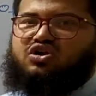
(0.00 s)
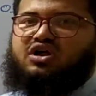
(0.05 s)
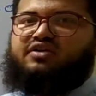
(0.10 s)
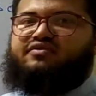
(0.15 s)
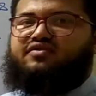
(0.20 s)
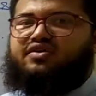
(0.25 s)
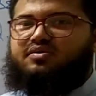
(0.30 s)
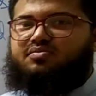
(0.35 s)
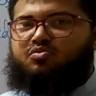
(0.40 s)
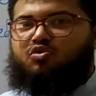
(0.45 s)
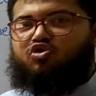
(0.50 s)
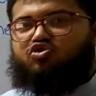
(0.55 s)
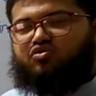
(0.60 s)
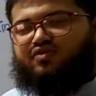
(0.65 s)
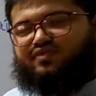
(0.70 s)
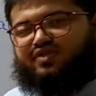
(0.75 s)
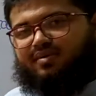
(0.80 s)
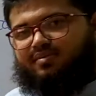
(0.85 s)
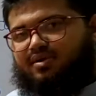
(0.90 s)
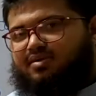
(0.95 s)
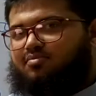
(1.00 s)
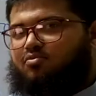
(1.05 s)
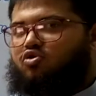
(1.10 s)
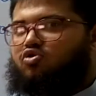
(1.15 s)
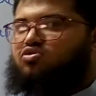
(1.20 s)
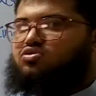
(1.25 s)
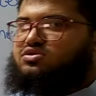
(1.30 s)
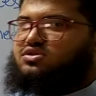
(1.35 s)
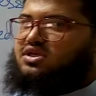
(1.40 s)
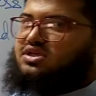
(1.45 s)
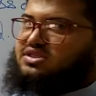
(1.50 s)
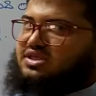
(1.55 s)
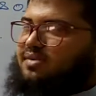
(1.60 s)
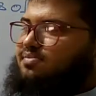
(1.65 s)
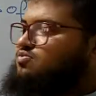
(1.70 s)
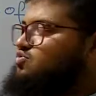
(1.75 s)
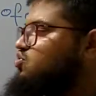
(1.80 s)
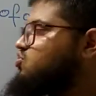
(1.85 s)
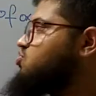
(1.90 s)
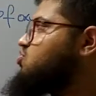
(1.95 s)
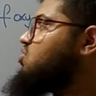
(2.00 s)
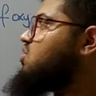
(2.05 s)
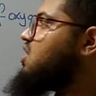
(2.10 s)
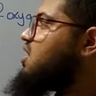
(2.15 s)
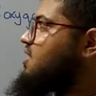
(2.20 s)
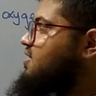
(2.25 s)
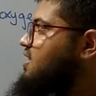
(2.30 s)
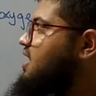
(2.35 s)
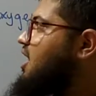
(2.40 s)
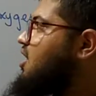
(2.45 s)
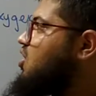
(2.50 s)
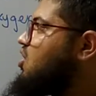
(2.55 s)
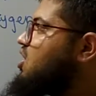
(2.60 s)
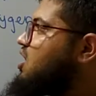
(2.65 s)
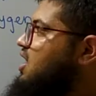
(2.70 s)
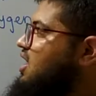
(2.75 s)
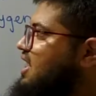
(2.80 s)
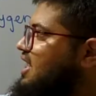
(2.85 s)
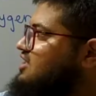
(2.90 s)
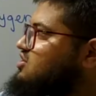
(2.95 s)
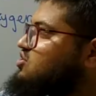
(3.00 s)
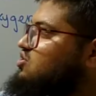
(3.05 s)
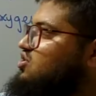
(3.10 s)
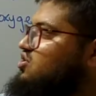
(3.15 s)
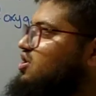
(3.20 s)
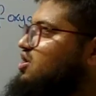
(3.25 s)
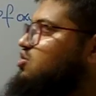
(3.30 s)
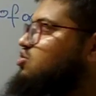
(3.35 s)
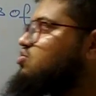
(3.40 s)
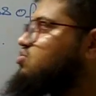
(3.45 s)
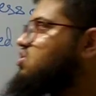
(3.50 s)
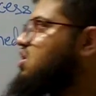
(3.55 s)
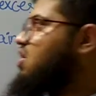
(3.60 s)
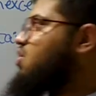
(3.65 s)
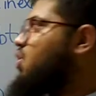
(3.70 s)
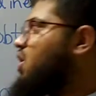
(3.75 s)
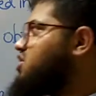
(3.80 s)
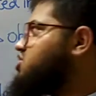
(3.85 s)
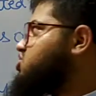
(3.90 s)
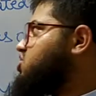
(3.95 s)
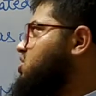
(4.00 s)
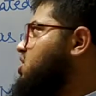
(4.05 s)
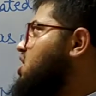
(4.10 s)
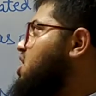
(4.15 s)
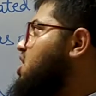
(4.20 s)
convert both of them in moles, it's up to you. Now let's read through the question.